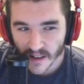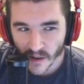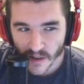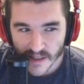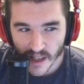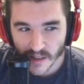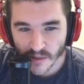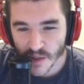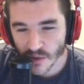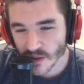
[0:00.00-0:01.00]
Oh, he's not
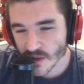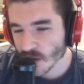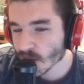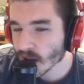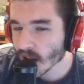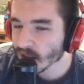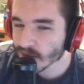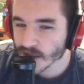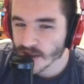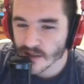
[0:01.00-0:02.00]
Enrage Warrior. He's playing Bloody
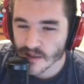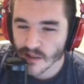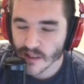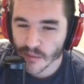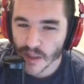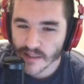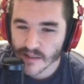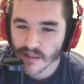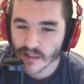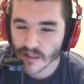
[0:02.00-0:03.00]
Faces
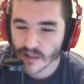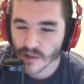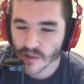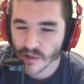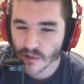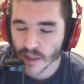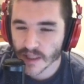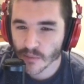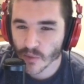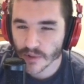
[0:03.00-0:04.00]
Grandmaster Control
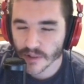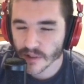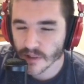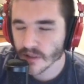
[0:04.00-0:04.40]
Bomb Warrior.